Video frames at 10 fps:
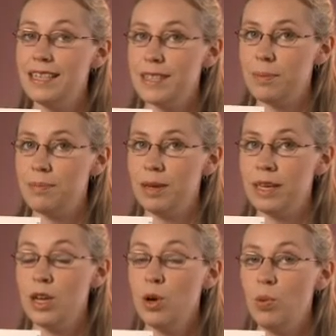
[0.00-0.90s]
and
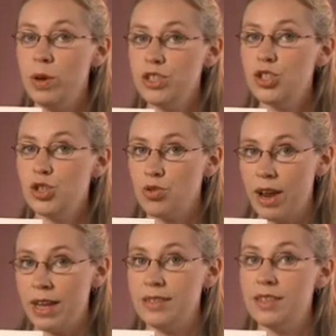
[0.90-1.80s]
simply which
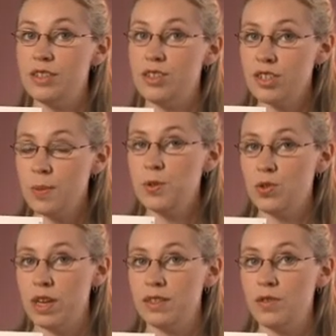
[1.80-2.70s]
strands and
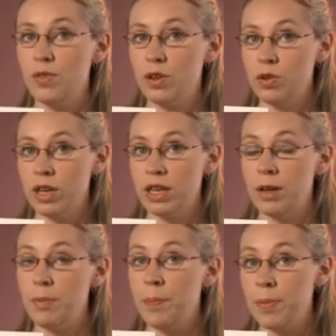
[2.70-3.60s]
sub-strands of the
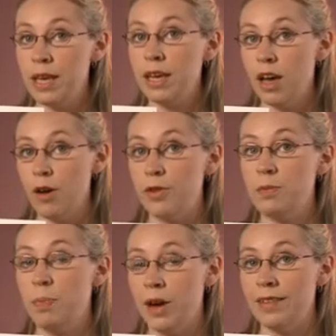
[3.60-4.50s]
curriculum are being
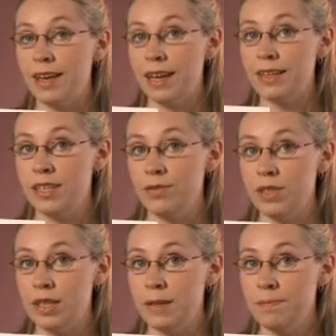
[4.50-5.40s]
covered by that
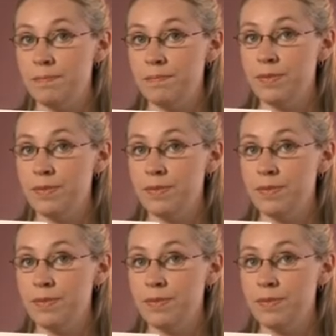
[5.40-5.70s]
activity.